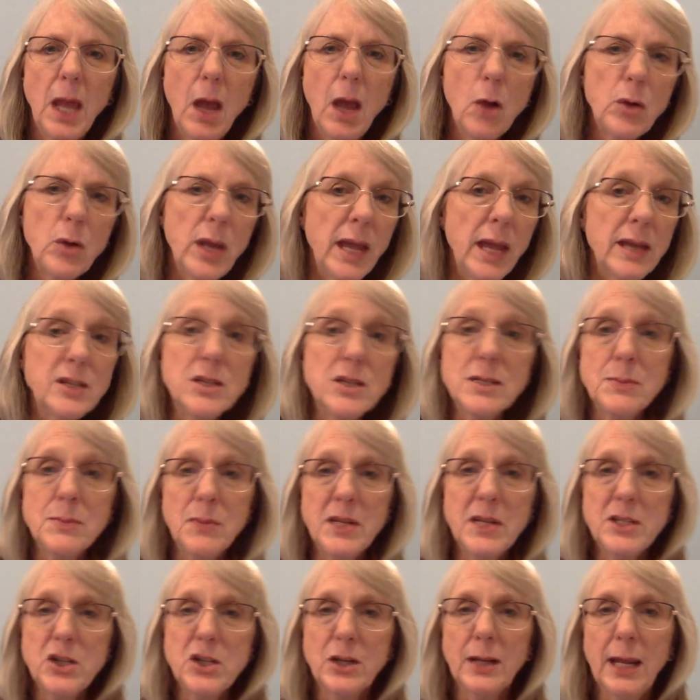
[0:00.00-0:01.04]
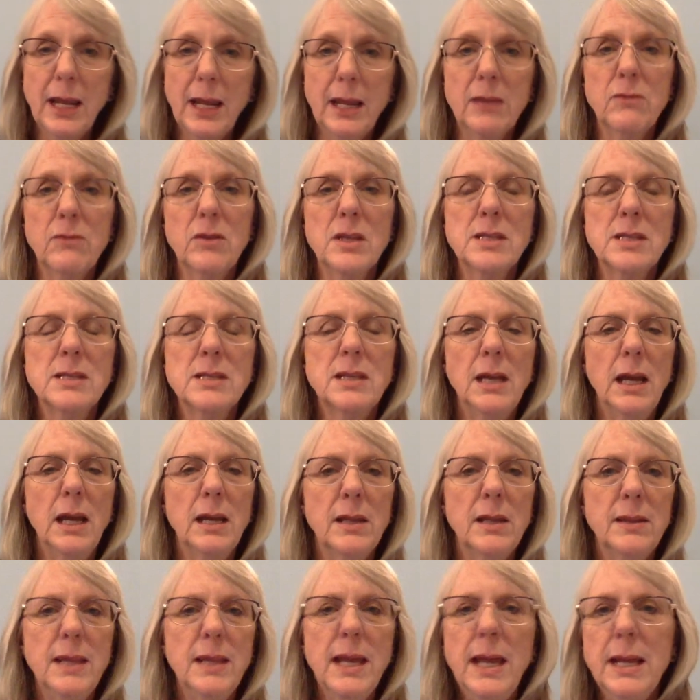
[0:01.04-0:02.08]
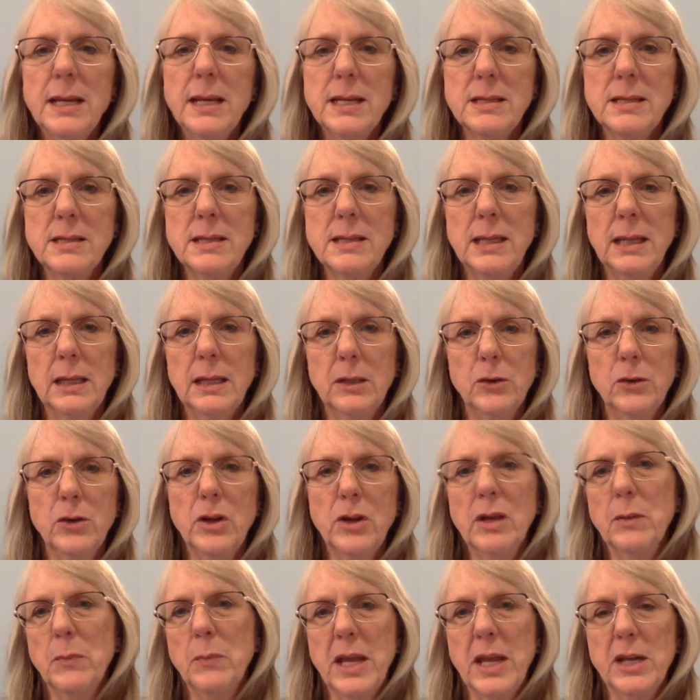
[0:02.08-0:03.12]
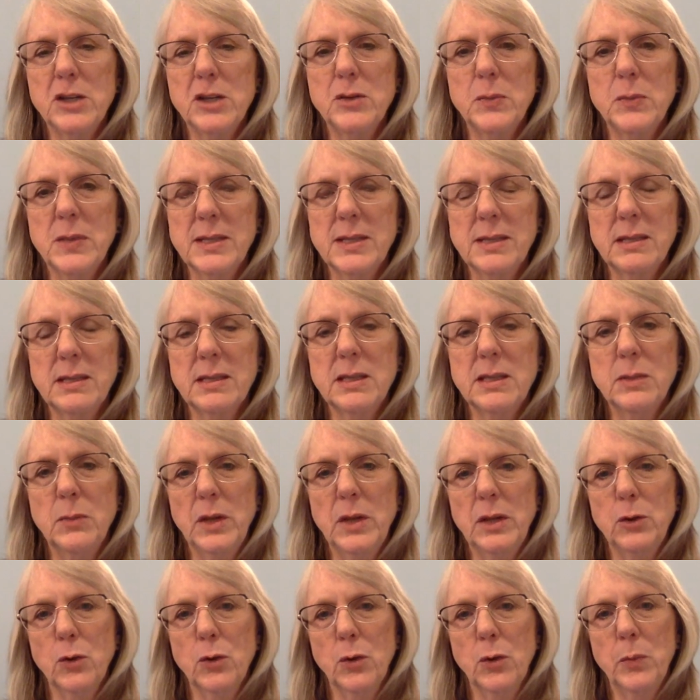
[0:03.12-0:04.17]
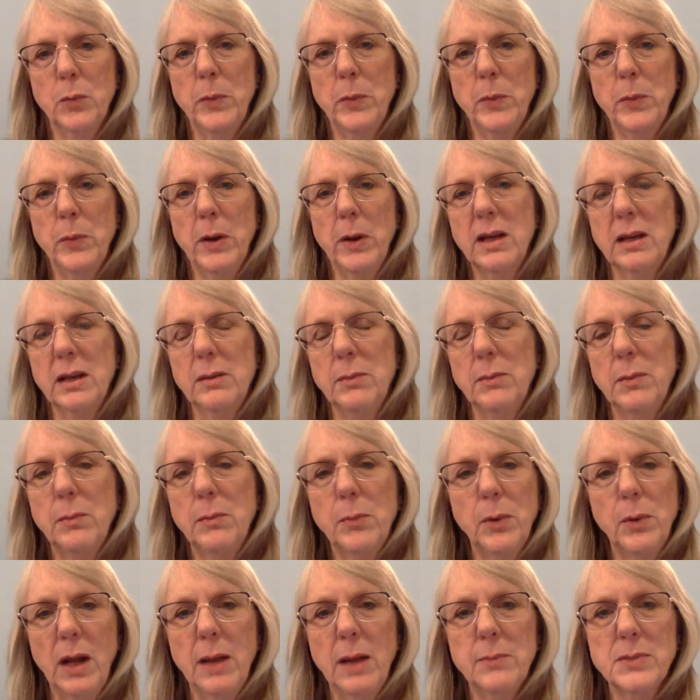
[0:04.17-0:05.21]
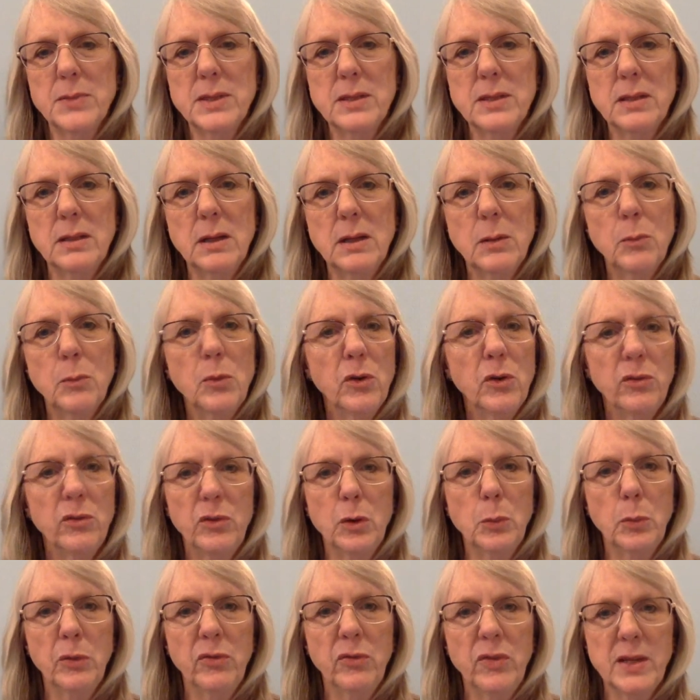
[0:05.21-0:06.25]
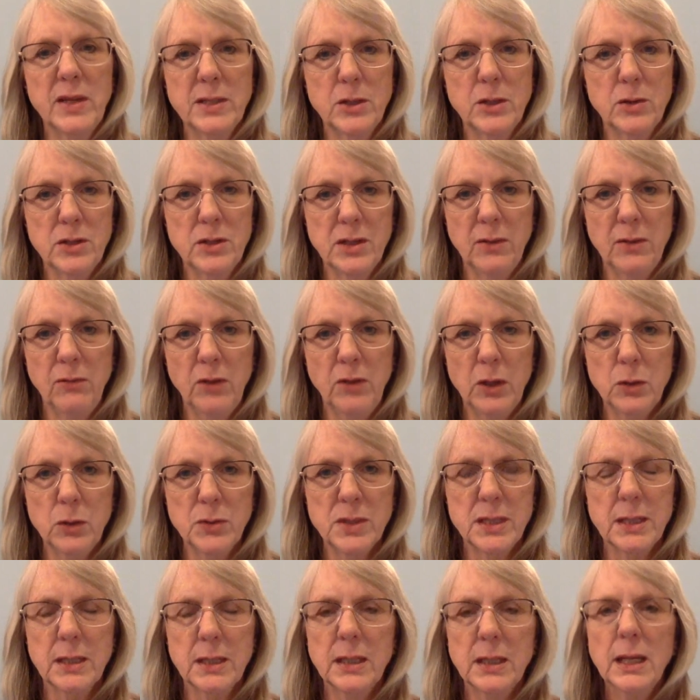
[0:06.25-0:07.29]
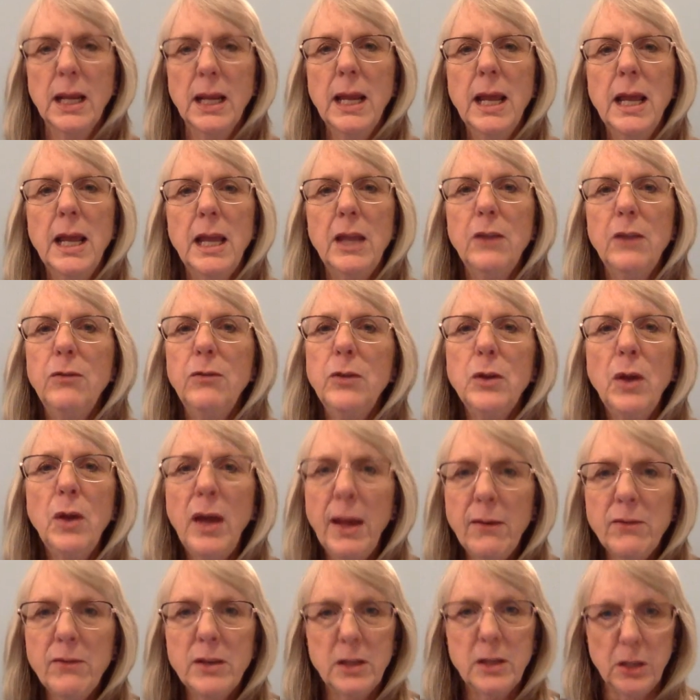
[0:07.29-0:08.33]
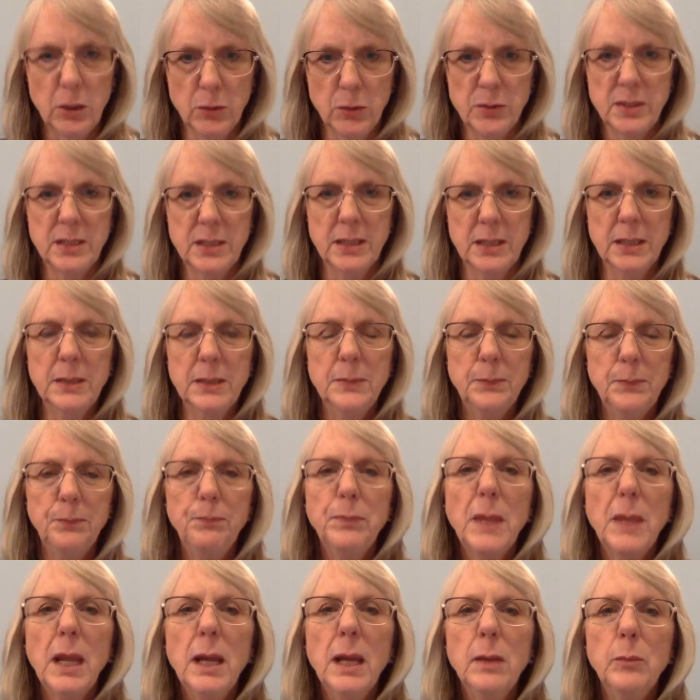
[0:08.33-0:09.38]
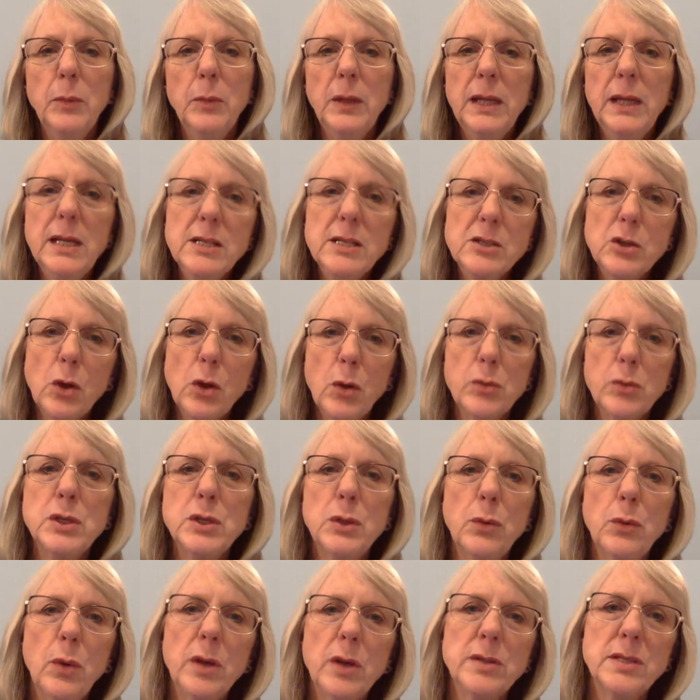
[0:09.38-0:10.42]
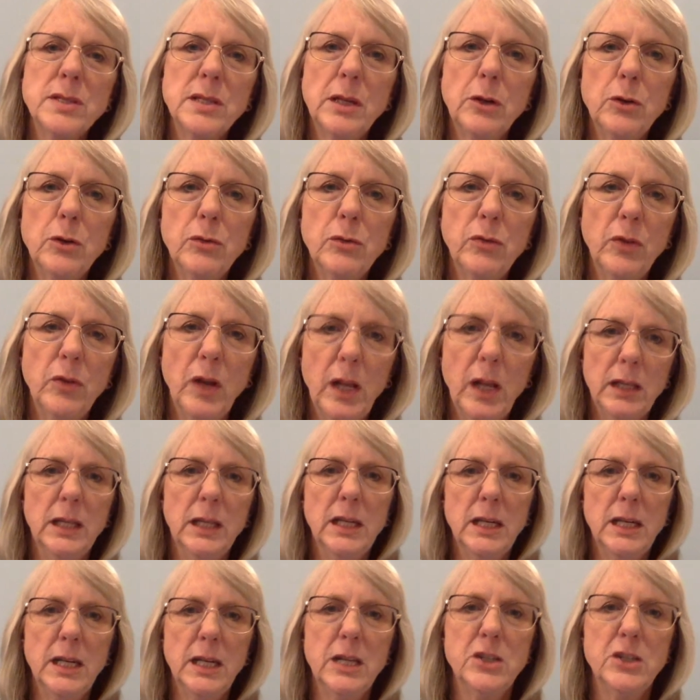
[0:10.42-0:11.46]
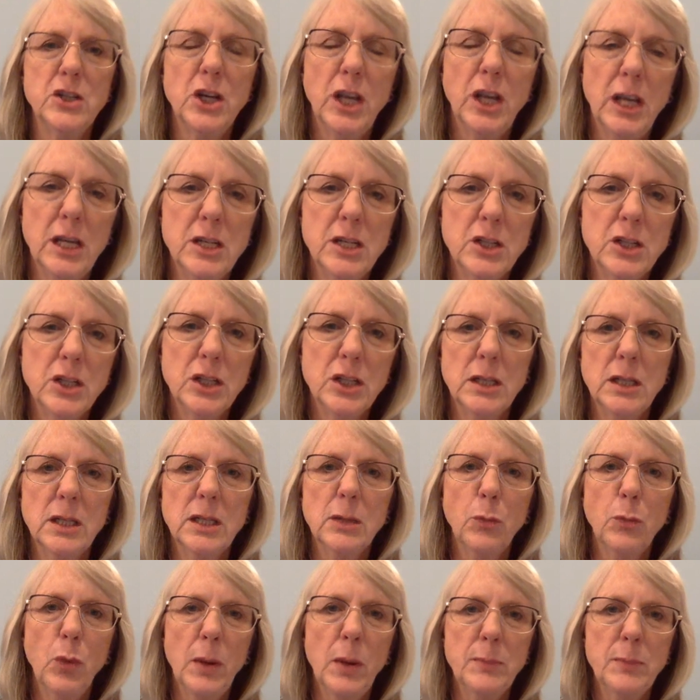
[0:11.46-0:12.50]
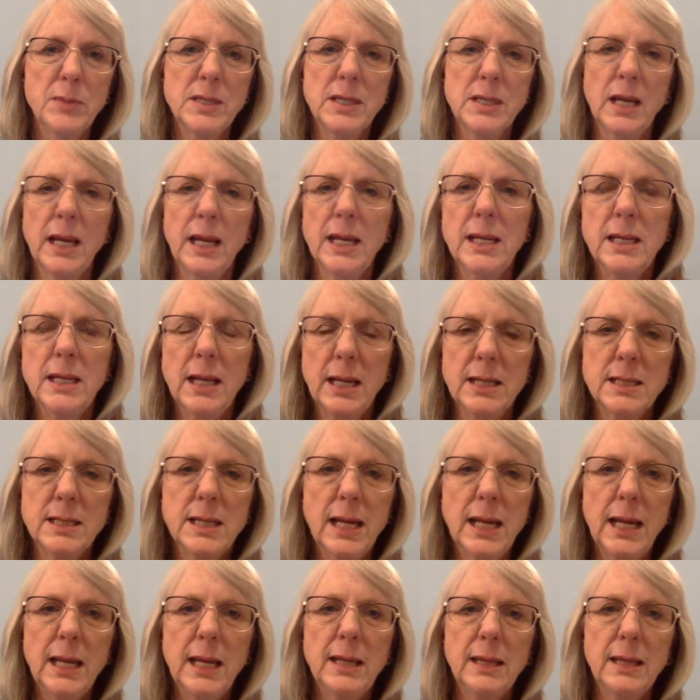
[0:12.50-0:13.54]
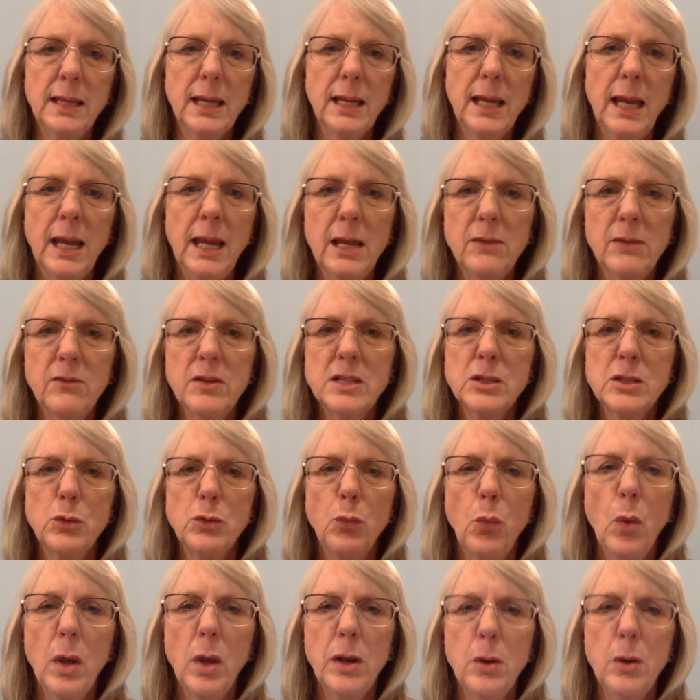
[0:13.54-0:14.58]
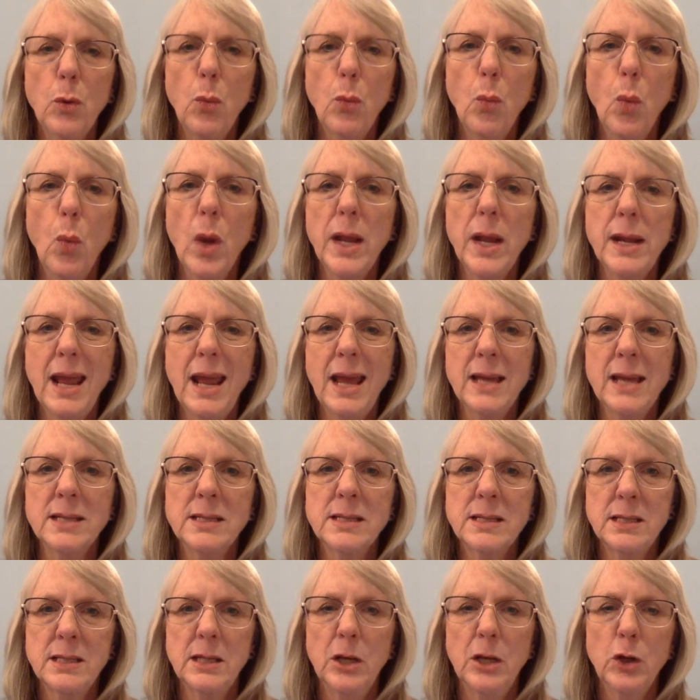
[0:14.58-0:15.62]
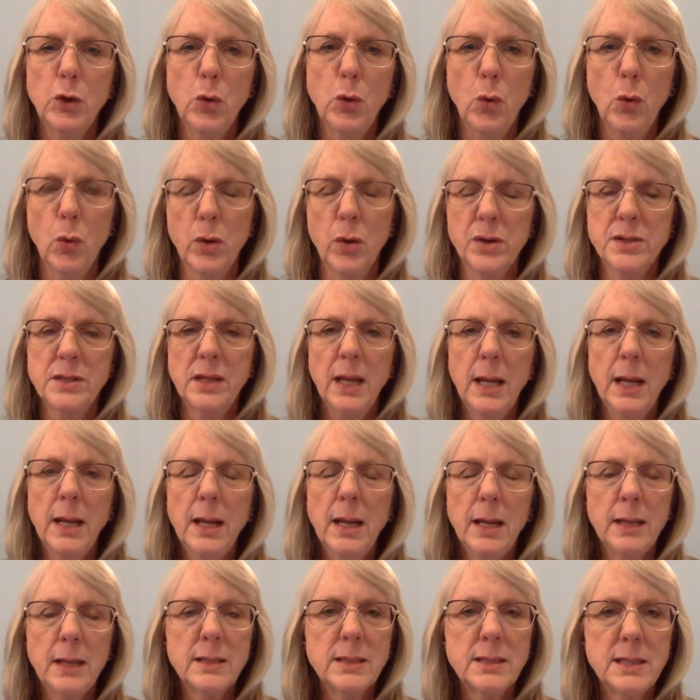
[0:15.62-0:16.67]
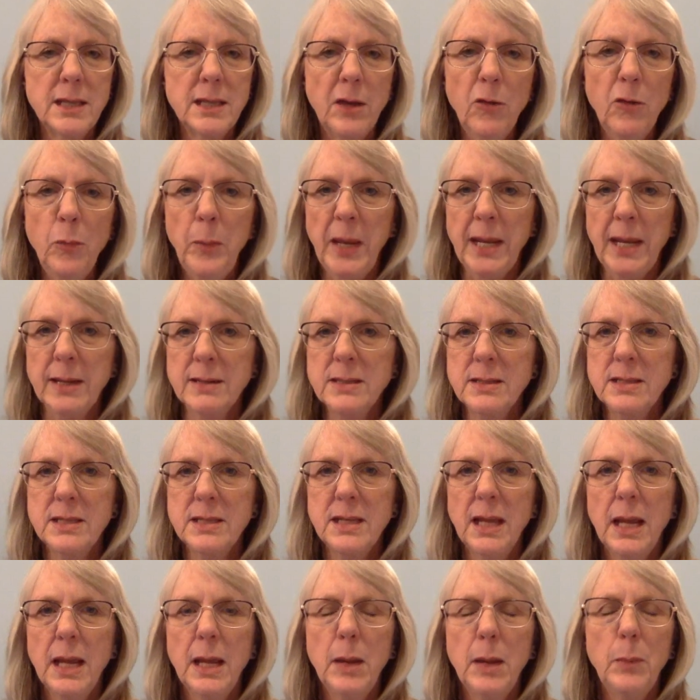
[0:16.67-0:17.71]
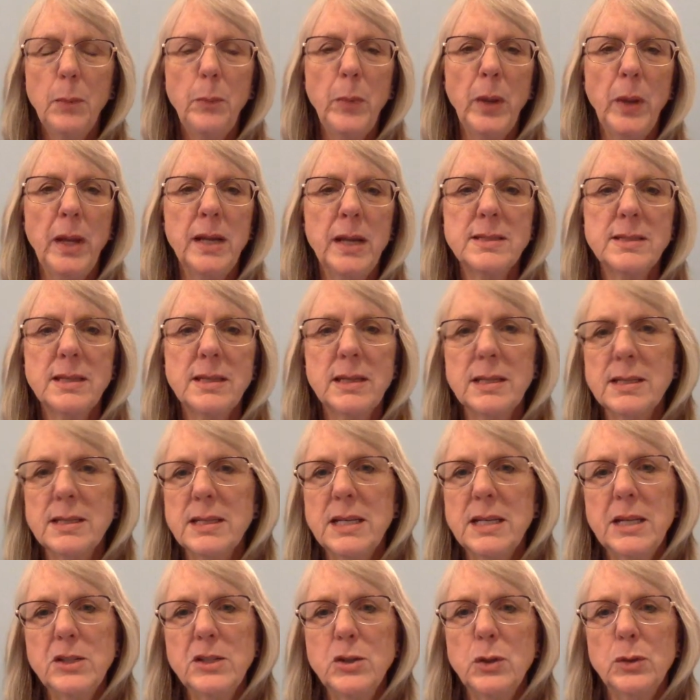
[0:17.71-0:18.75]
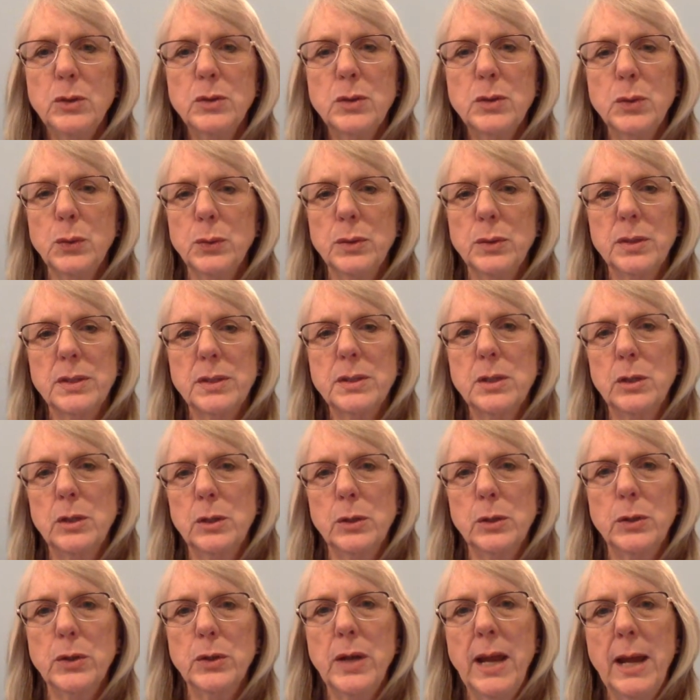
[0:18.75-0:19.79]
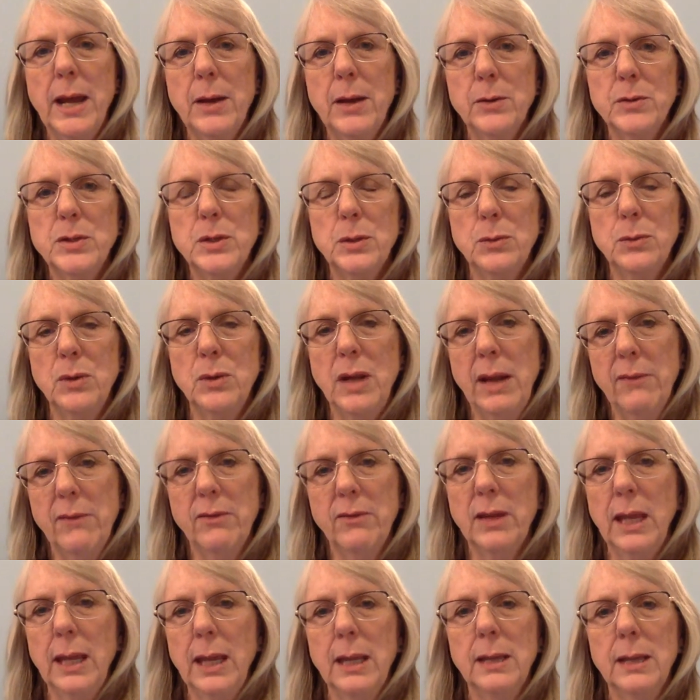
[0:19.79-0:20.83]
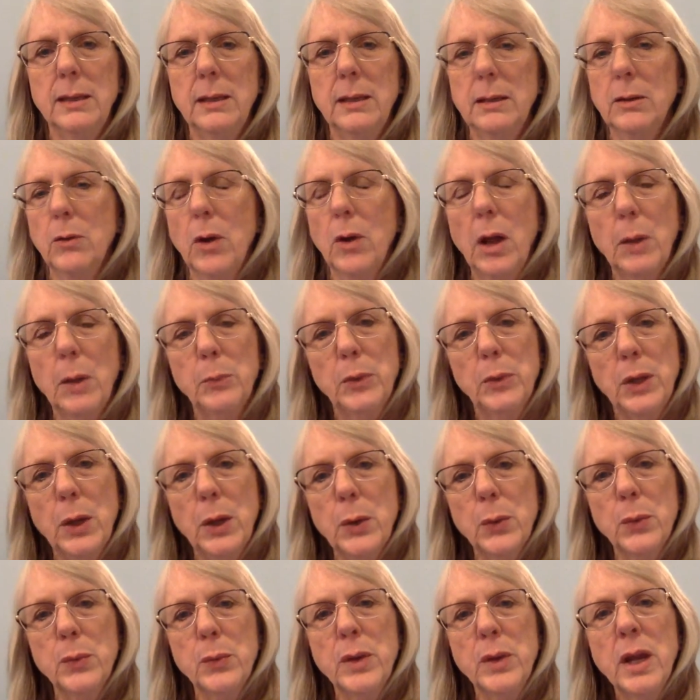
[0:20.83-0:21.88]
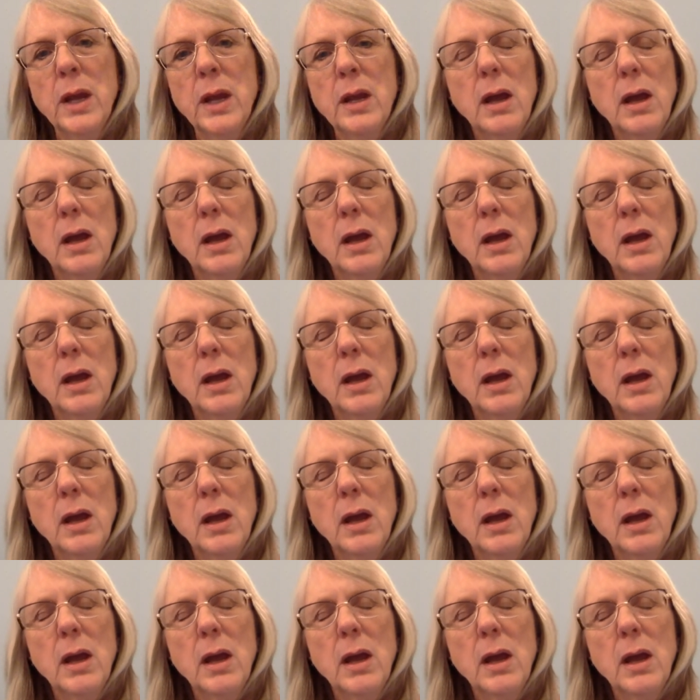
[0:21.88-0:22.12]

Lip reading: Okay, I just mentioned Canvas. That is the learning management system at North Park, and perhaps a number of your professors have used it. If you haven't used it, please go to our Center for Online Education website and take the Canvas 101S course. It's self-paced, but it's an essential tool to learn how to navigate, upload